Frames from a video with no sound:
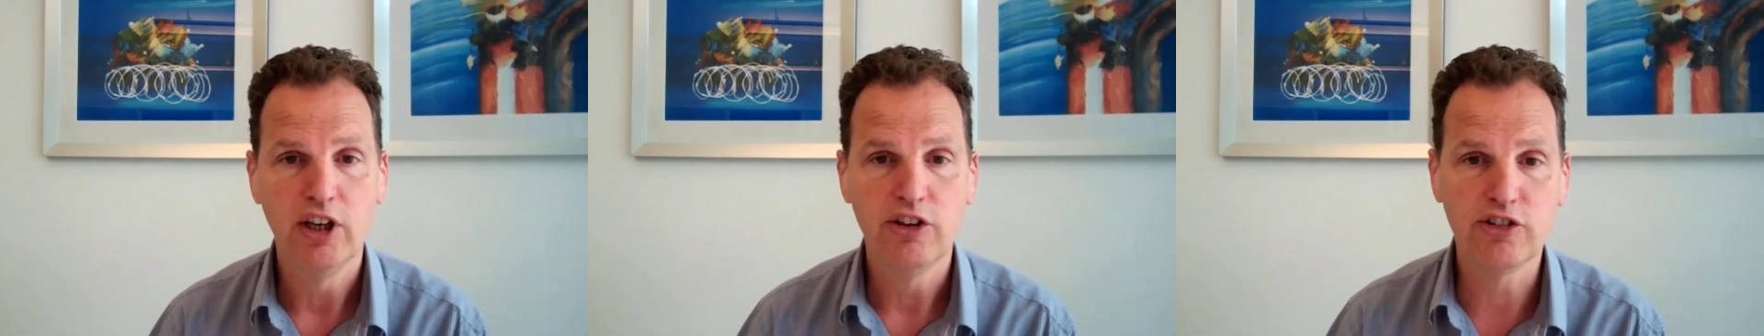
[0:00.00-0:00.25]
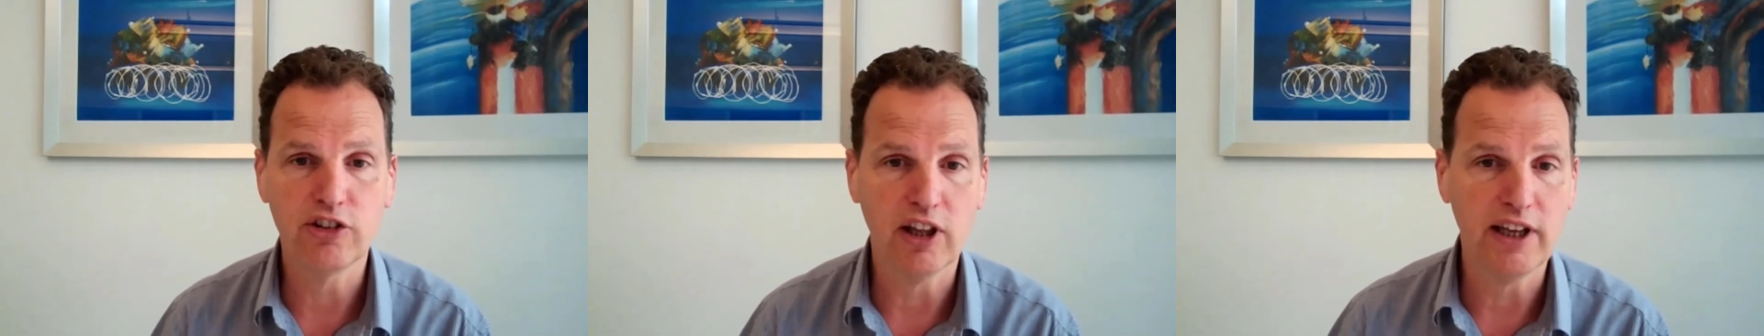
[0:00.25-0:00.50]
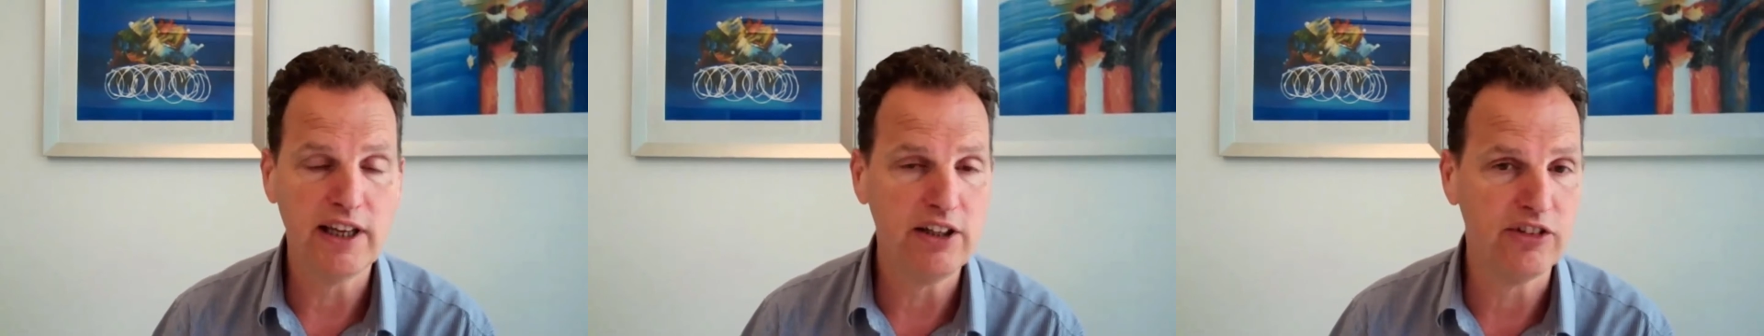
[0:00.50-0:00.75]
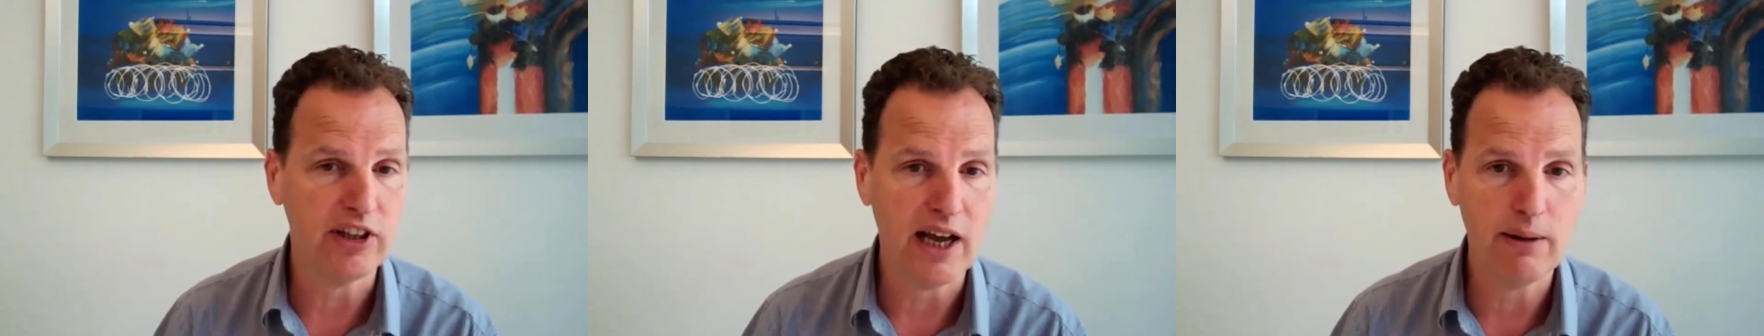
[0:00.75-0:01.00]

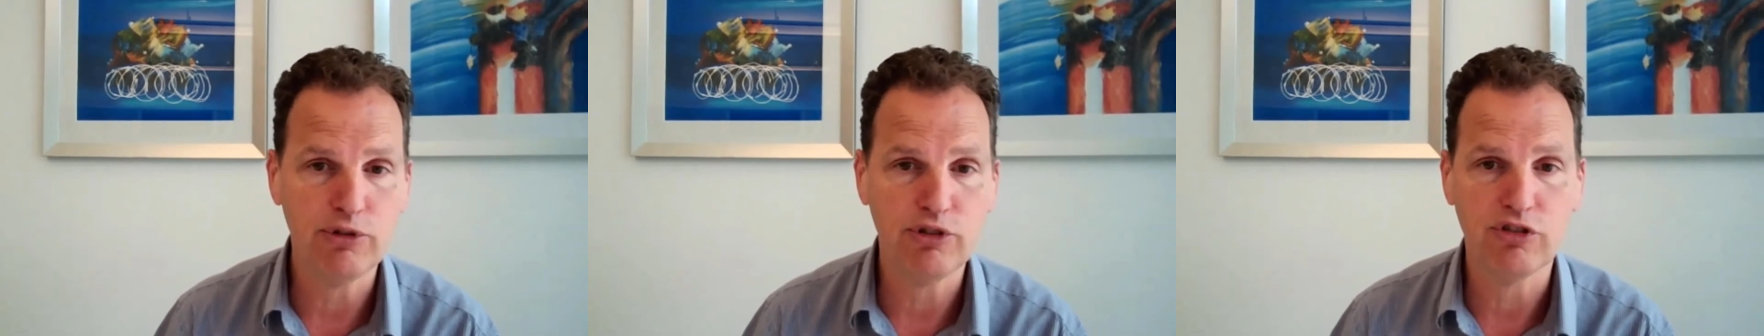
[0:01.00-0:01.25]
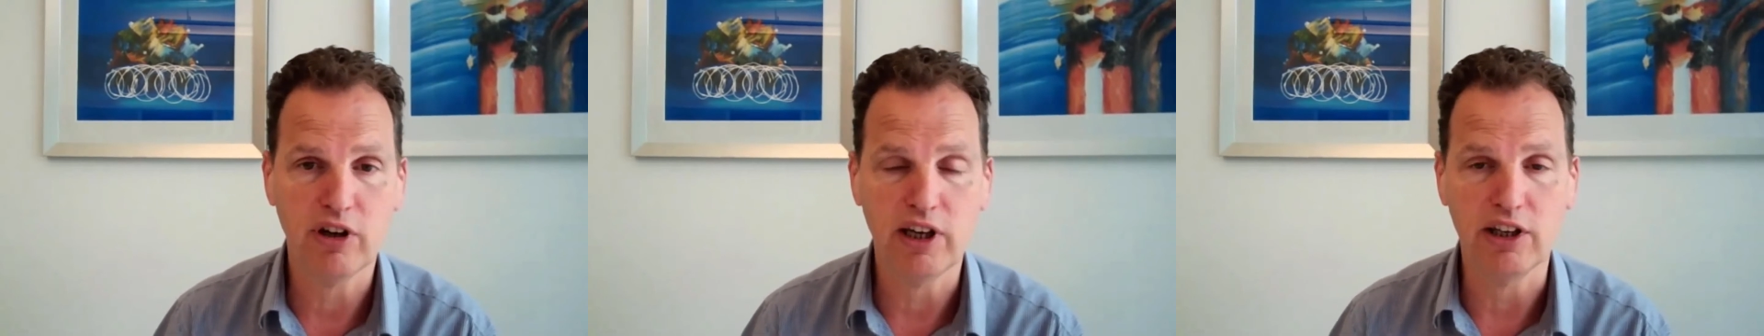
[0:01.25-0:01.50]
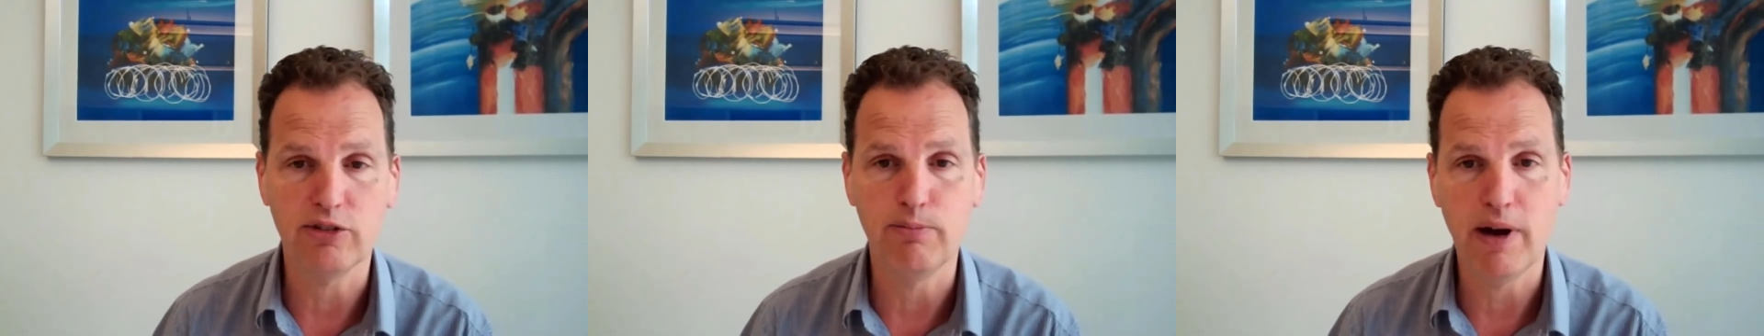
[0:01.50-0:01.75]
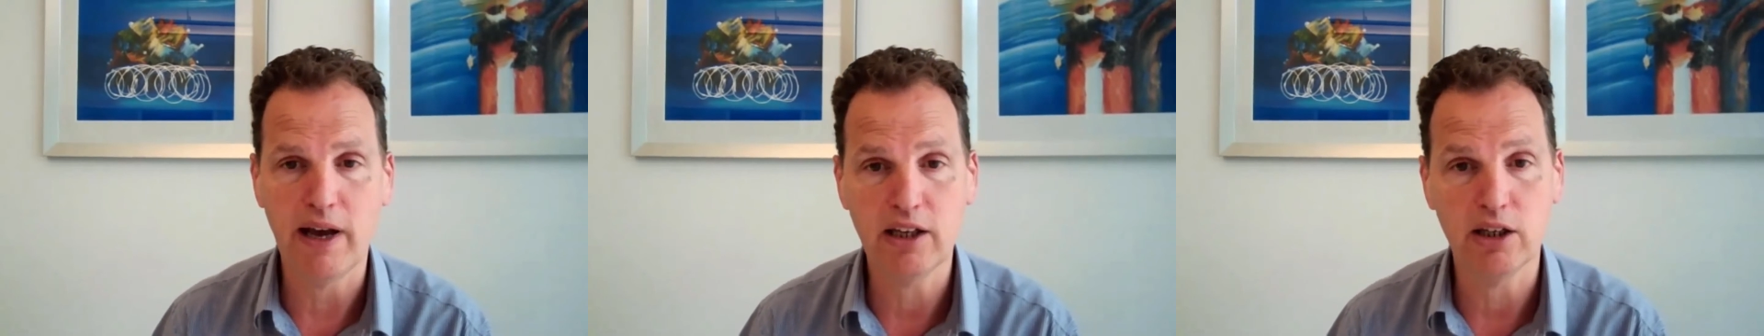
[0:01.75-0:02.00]
slides, abstracts,
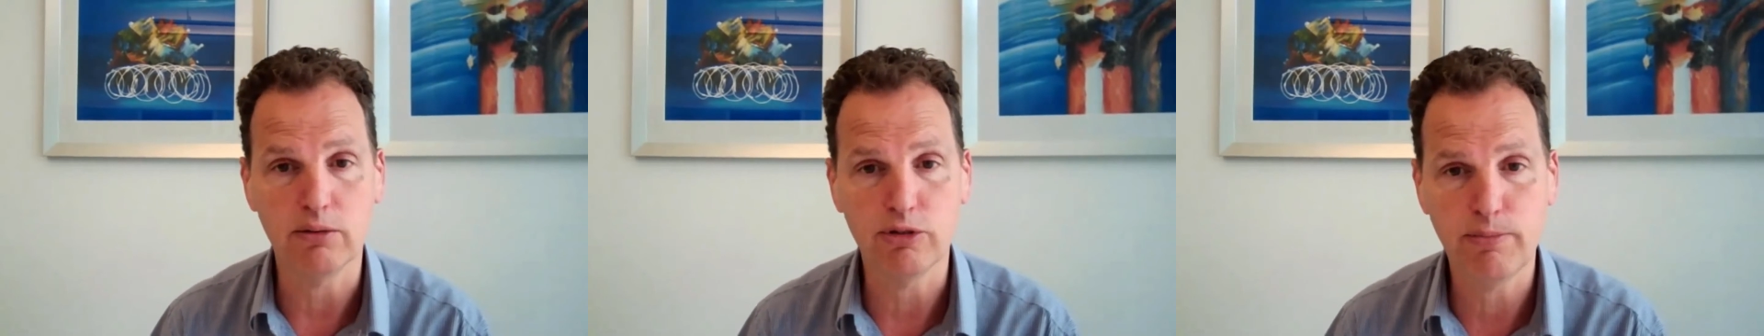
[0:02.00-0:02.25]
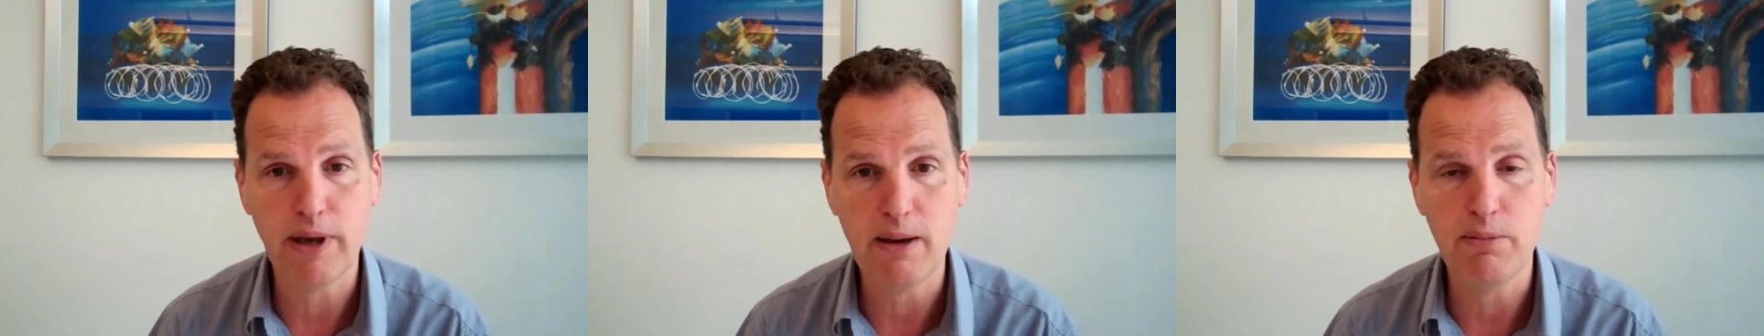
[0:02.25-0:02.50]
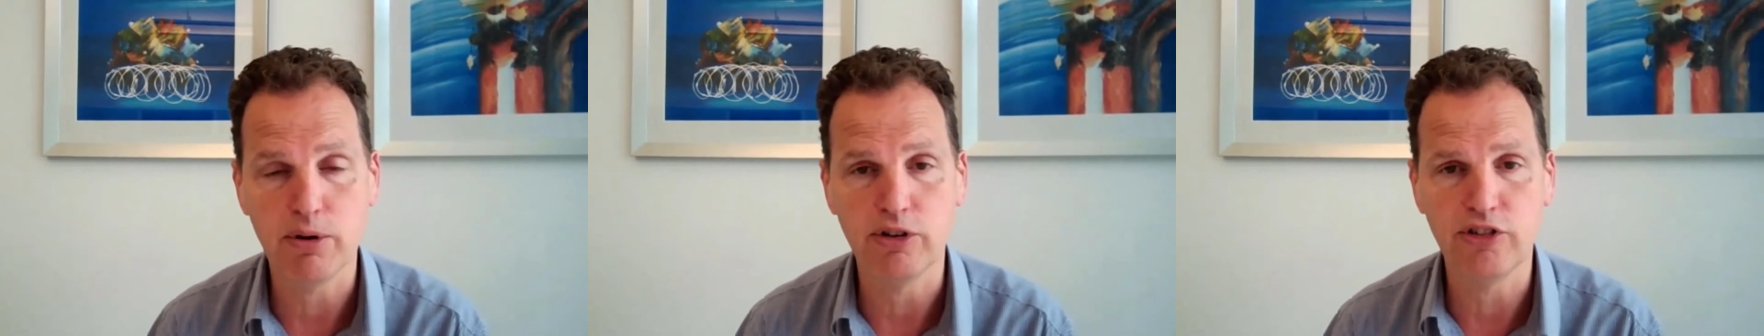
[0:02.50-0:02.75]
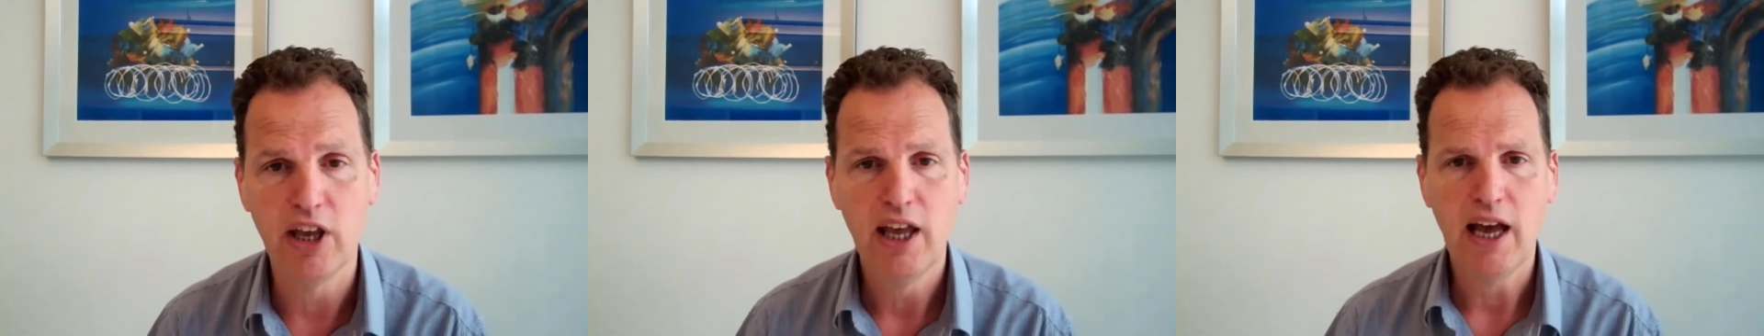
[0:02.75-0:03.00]
backups,
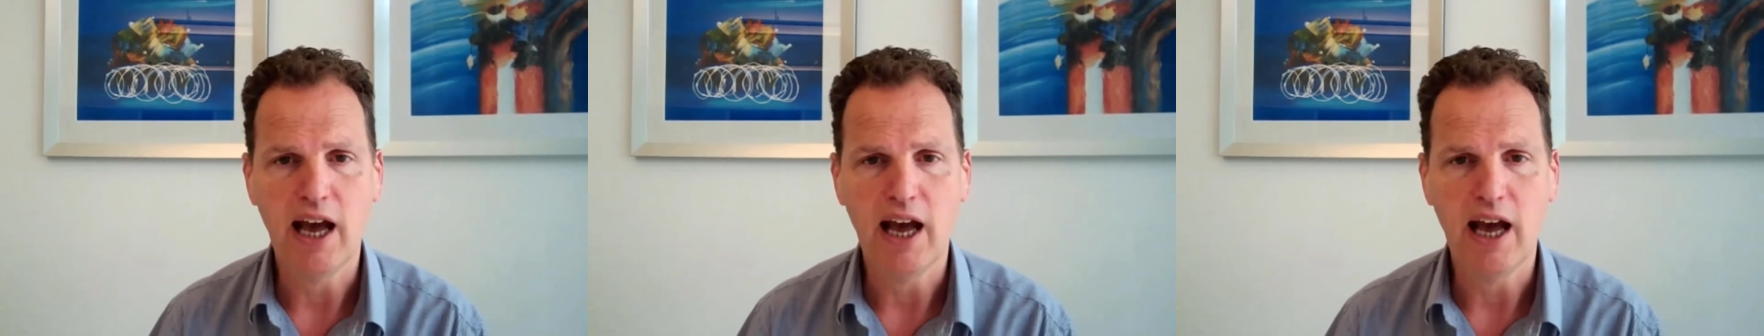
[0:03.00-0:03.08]
papers,